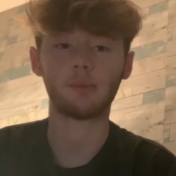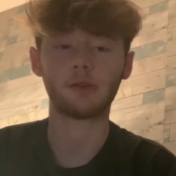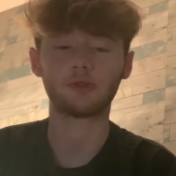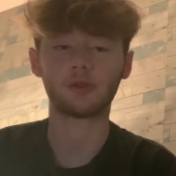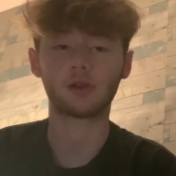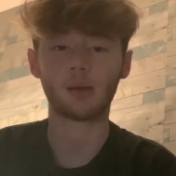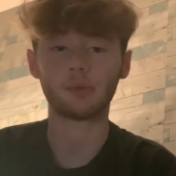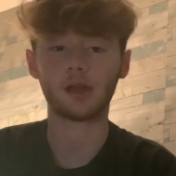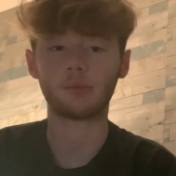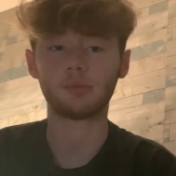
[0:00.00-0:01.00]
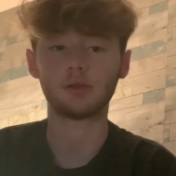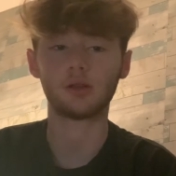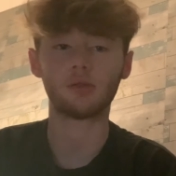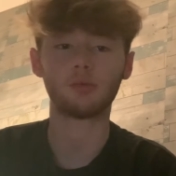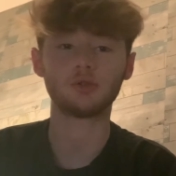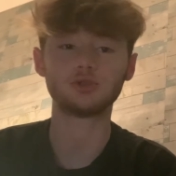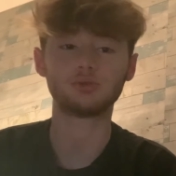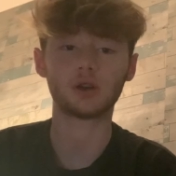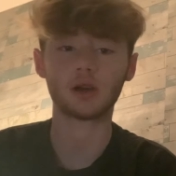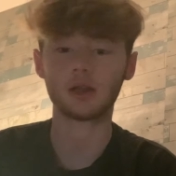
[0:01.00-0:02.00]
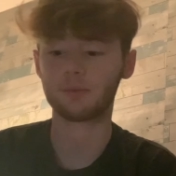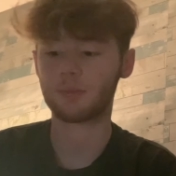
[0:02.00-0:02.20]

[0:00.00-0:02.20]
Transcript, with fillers: Make sure to comment down below what you thought.